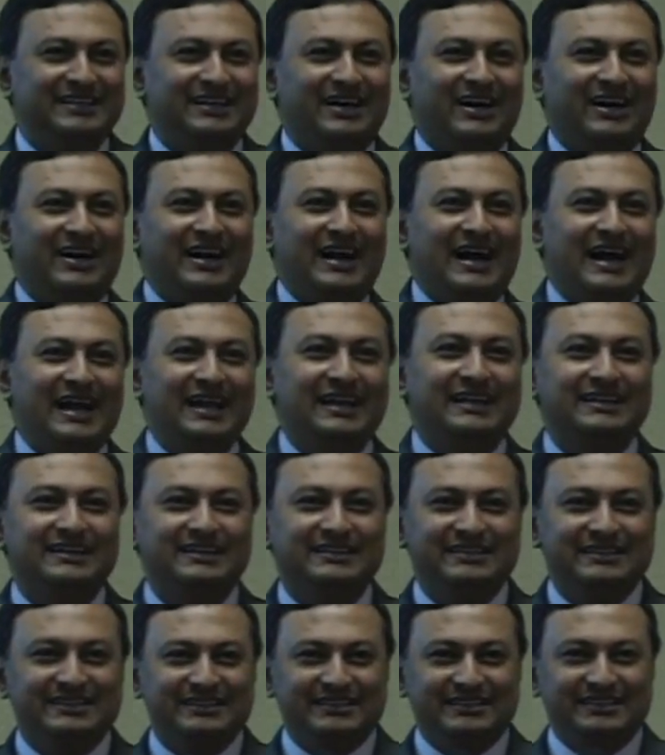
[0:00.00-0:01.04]
All right.
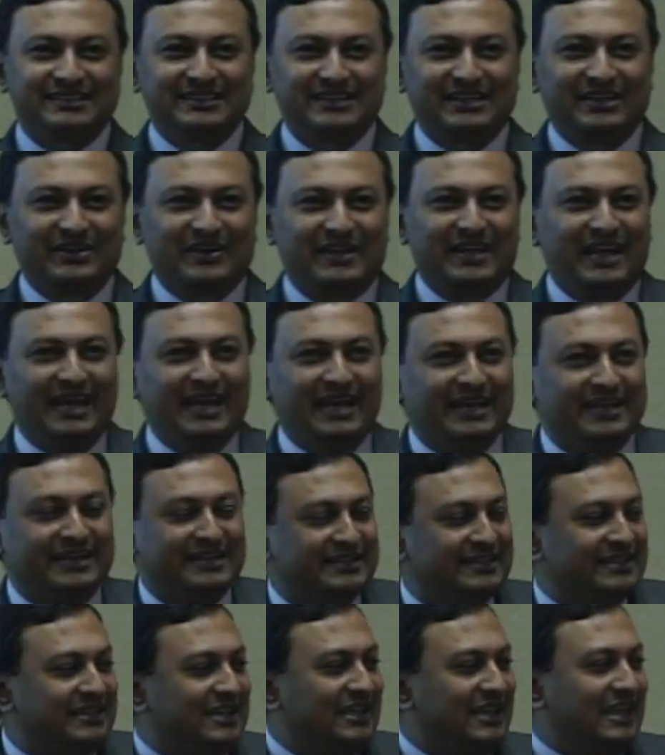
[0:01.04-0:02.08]
Okay.
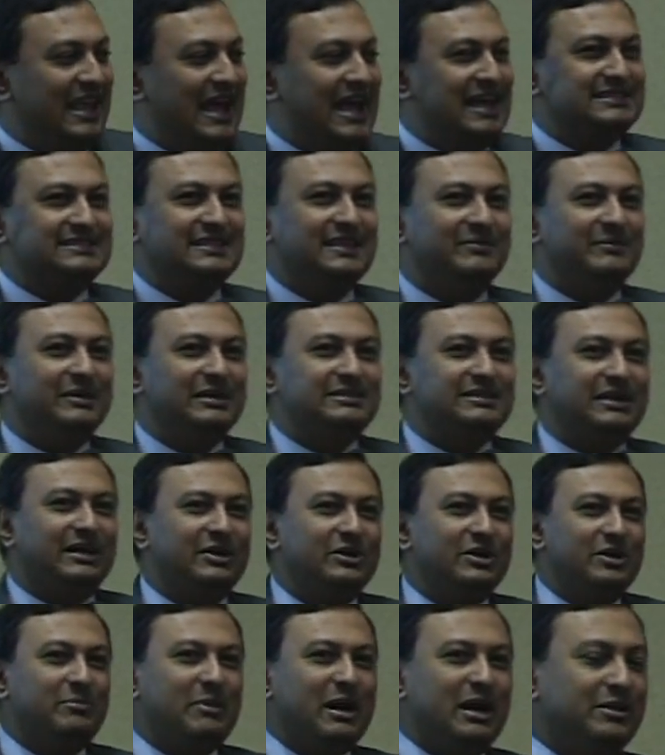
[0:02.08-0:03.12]
Last thing I want to tell
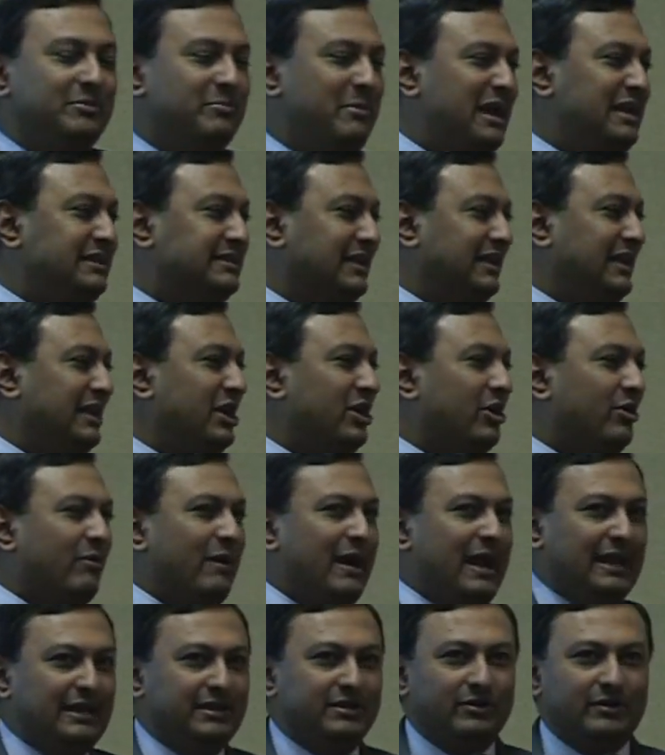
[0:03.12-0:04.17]
you about maintaining your
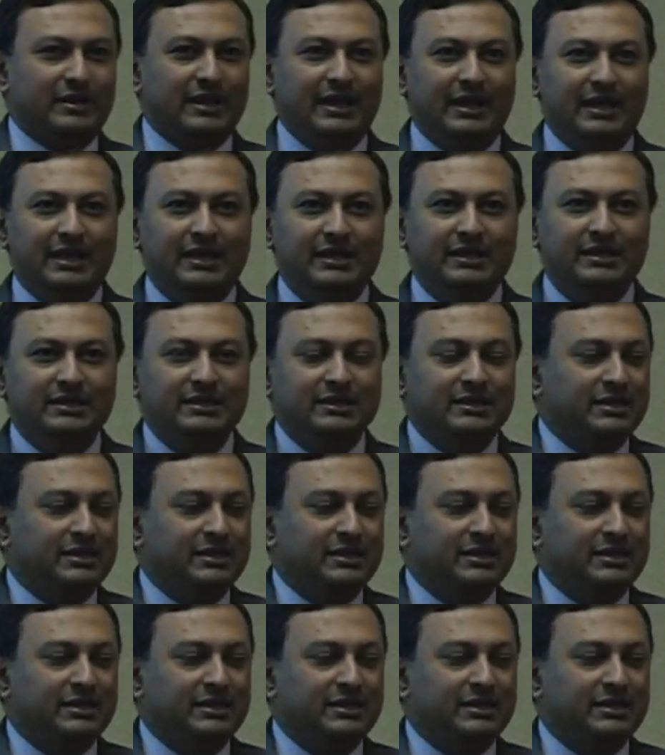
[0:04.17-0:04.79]
weight. Okay?